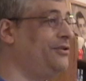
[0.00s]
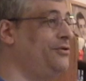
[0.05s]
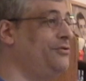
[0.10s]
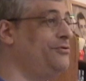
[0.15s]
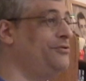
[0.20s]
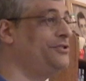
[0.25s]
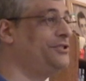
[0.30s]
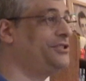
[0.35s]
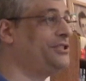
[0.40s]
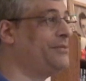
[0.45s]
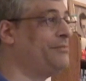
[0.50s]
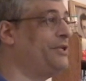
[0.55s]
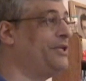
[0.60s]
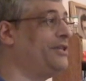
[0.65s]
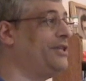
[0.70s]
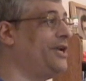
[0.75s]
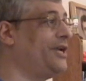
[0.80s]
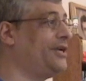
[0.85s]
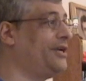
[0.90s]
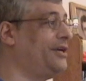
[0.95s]
use something
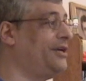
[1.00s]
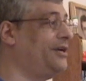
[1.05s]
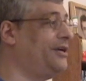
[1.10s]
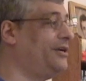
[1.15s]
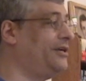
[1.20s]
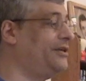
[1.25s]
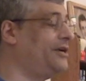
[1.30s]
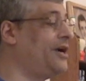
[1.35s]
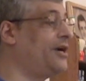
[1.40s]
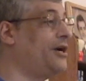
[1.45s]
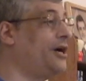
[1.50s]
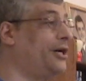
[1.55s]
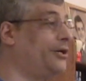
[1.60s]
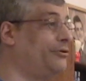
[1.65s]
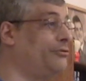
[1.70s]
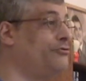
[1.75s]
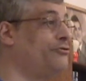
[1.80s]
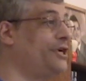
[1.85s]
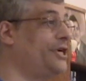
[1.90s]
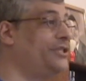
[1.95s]
like a
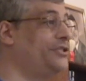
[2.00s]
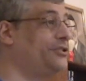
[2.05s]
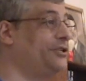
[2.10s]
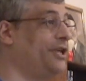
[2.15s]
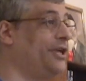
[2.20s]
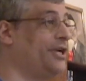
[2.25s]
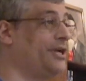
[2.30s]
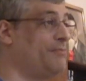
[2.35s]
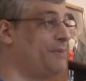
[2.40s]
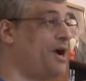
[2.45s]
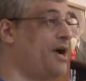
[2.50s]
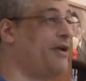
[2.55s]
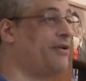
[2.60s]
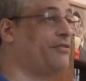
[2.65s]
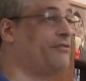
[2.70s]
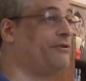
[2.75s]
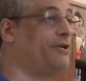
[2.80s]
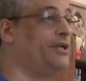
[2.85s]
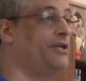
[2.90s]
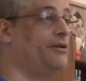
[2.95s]
cartridge razor, like a Mach
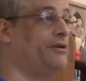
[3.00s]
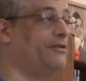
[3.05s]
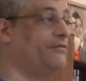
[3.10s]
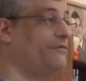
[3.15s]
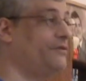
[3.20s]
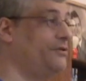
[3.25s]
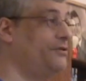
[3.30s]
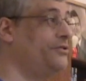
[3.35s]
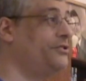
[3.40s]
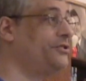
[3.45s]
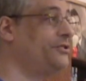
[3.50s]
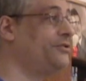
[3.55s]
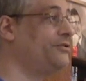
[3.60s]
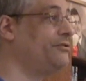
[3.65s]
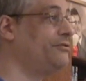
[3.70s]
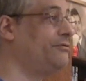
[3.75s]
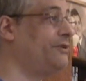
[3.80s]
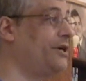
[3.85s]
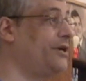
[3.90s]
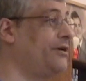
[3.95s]
3 or a Fusion
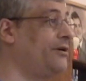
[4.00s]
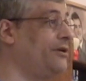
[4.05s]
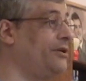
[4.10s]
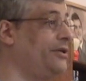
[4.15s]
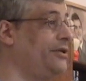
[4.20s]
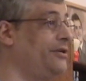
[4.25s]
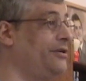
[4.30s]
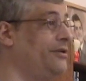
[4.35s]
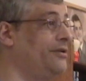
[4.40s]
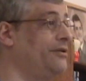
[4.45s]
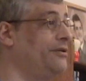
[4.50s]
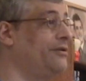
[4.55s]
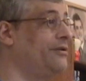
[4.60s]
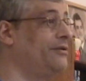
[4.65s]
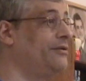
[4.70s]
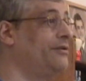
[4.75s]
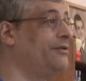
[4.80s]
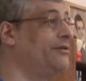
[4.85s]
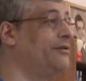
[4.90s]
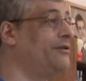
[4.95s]
regularly?
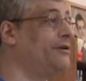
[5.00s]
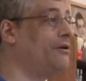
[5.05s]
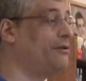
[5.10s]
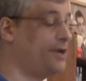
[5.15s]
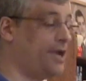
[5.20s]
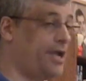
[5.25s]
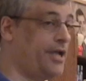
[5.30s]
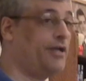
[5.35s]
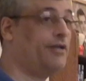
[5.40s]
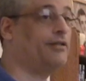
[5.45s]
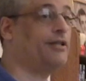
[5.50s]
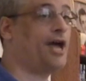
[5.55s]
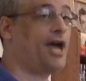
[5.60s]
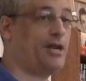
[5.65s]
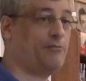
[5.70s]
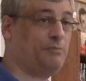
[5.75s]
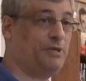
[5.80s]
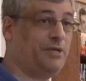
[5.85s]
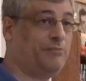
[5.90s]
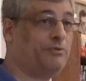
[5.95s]
Okay, a
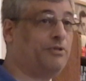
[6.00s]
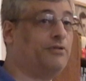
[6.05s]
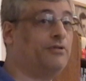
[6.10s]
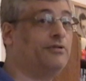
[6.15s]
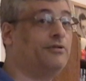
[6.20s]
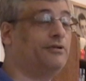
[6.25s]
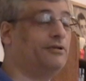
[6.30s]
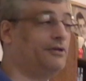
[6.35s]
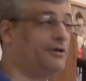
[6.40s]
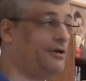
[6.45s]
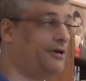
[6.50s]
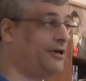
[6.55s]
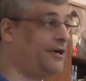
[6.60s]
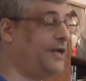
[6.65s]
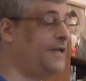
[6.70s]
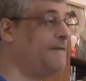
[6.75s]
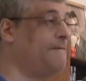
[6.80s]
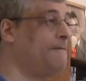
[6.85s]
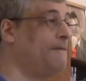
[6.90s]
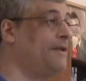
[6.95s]
lot of people. All
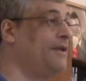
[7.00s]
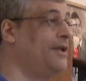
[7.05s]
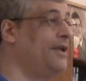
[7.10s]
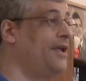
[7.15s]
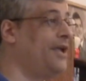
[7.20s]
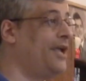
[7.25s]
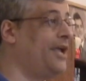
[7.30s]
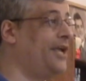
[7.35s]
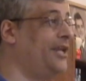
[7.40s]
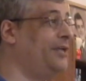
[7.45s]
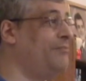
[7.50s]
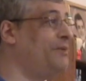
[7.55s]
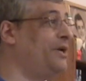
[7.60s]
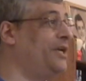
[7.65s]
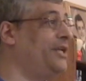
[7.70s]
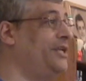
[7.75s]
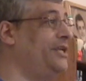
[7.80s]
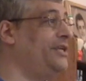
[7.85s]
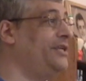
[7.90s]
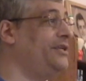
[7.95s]
right.
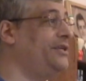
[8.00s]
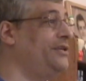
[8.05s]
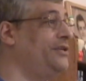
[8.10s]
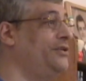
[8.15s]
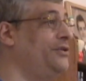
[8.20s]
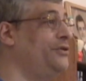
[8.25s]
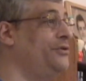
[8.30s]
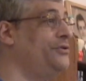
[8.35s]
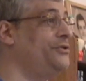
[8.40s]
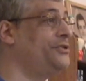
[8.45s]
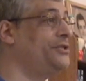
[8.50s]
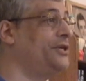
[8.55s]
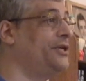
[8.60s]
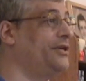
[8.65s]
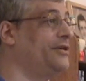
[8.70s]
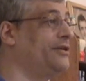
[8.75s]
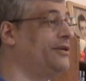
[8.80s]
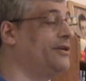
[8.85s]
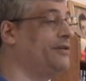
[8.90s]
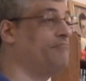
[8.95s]
Anybody
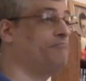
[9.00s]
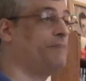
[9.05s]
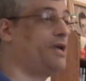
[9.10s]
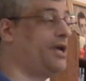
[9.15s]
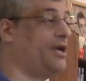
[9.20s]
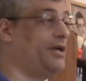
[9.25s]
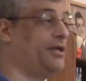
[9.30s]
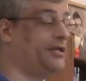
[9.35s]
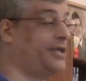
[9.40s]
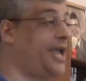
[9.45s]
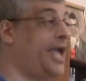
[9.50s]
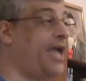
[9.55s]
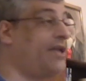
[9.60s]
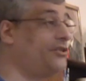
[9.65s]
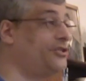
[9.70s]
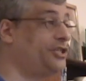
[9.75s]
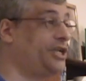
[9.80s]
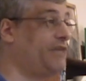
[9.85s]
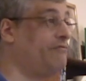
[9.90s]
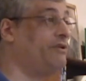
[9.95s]
using
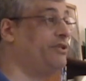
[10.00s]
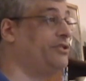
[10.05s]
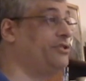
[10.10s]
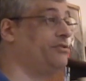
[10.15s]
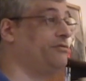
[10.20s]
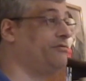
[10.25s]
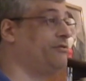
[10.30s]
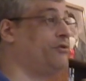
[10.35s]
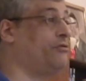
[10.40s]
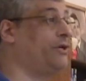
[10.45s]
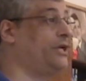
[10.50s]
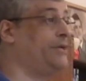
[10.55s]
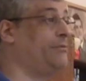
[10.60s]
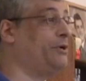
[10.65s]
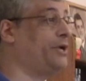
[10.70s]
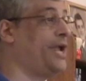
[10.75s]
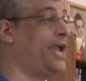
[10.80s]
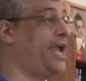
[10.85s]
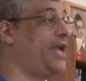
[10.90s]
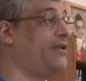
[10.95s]
canned shaving cream
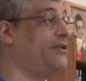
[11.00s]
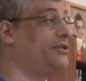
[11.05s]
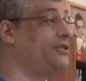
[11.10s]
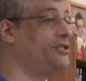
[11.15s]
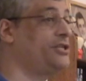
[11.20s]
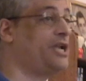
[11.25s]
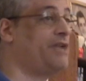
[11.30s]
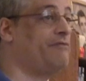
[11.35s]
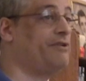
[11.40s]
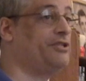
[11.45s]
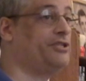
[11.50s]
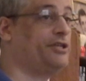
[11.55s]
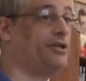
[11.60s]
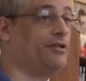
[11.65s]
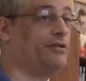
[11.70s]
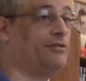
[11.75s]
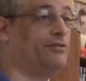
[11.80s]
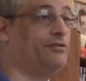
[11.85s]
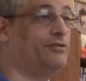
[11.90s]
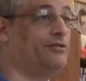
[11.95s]
or canned shaving
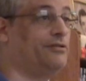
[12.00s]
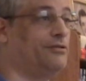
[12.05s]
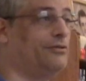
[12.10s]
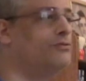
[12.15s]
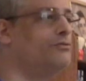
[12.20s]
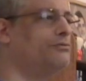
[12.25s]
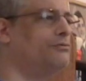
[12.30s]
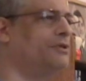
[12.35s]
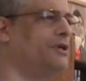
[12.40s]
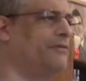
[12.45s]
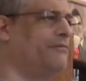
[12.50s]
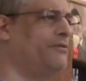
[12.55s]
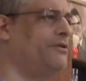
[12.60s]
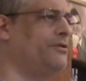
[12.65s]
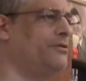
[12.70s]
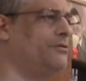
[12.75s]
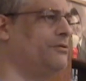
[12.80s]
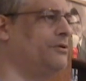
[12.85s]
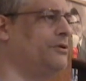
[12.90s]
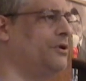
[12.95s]
gel? Ooh, a
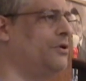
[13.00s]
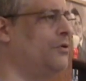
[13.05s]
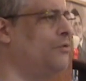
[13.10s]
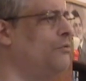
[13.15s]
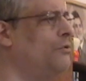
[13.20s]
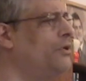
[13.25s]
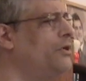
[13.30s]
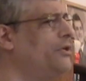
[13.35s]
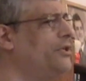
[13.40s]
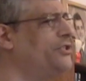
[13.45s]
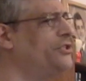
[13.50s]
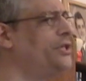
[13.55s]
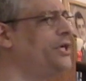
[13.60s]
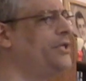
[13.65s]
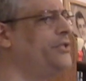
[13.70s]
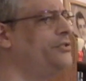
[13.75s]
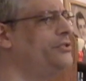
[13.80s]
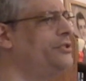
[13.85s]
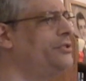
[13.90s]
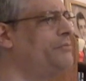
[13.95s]
few. Oh, we're going to
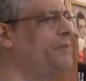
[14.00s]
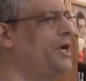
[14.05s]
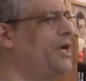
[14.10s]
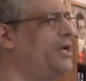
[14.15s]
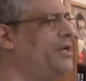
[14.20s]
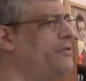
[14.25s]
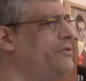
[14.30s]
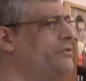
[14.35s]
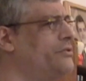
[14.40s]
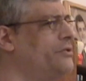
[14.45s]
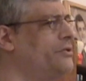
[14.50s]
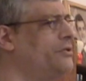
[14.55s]
change your mind.